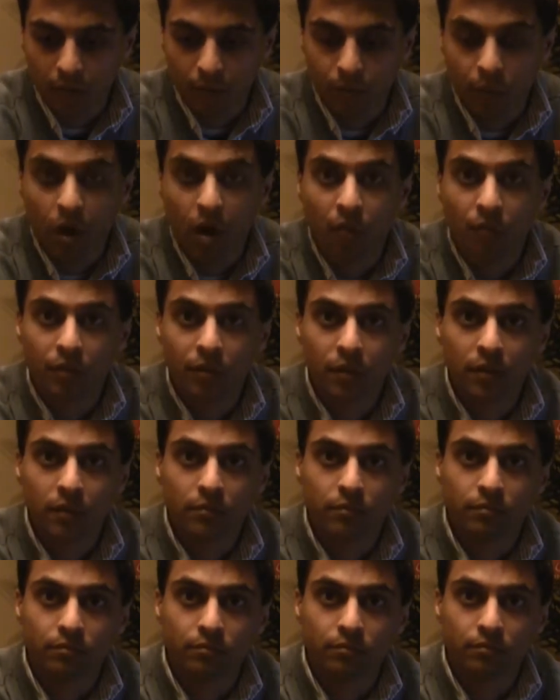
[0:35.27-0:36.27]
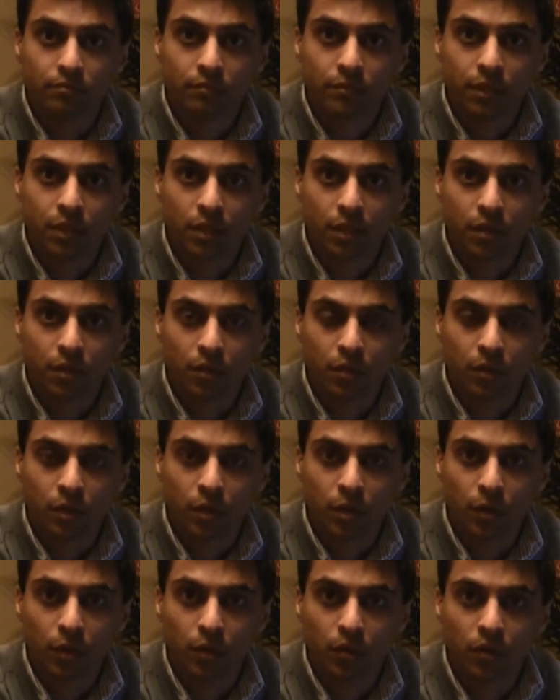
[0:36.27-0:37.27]
often
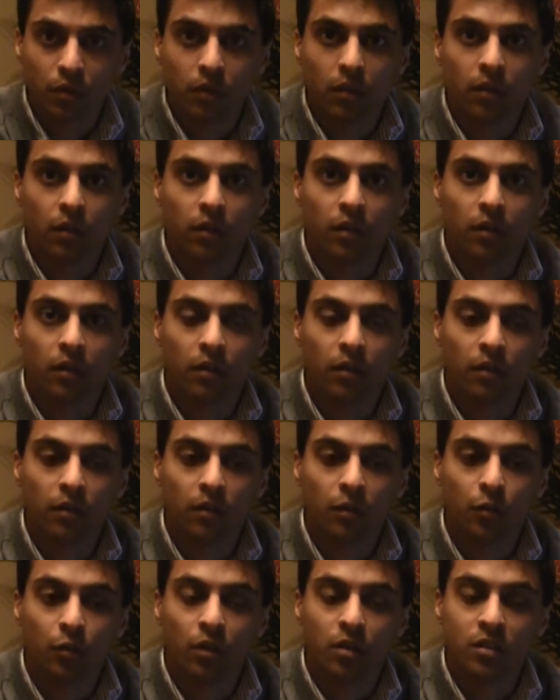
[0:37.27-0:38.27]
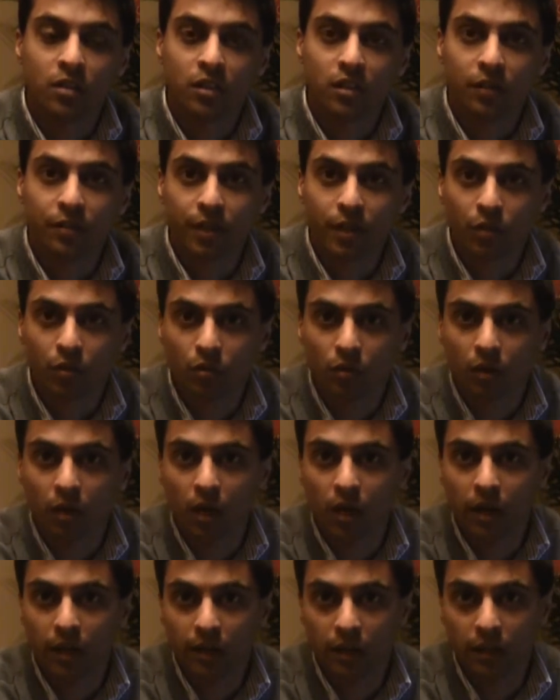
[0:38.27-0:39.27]
quote the verses of the
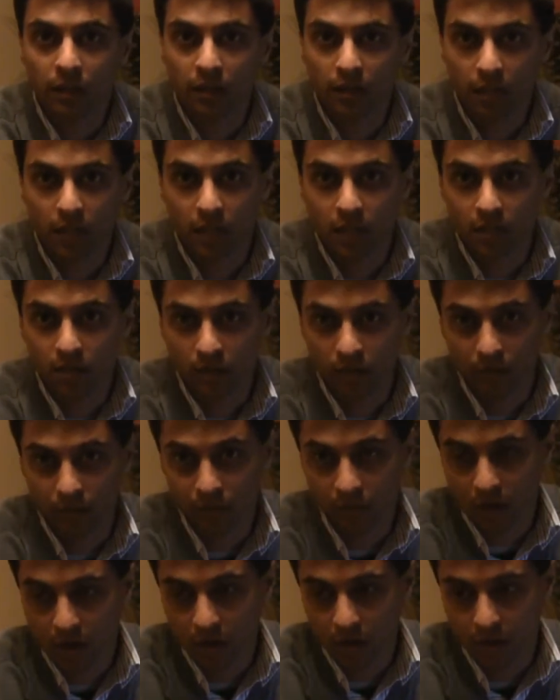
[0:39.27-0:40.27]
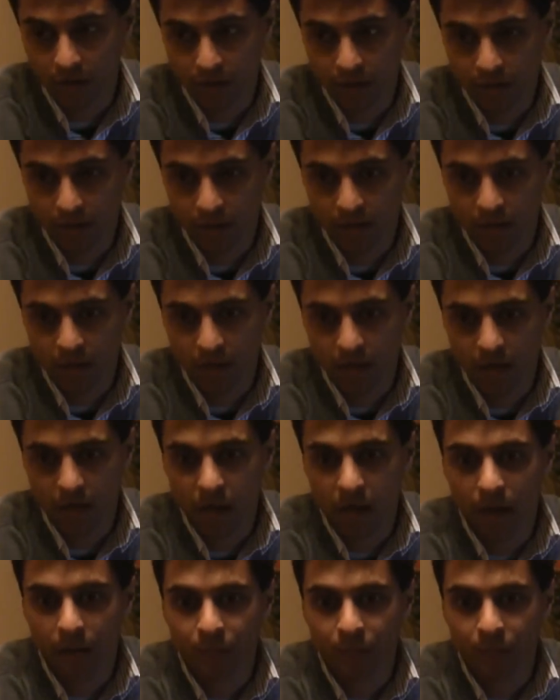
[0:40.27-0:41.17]
Quran and Hadith out of context, and he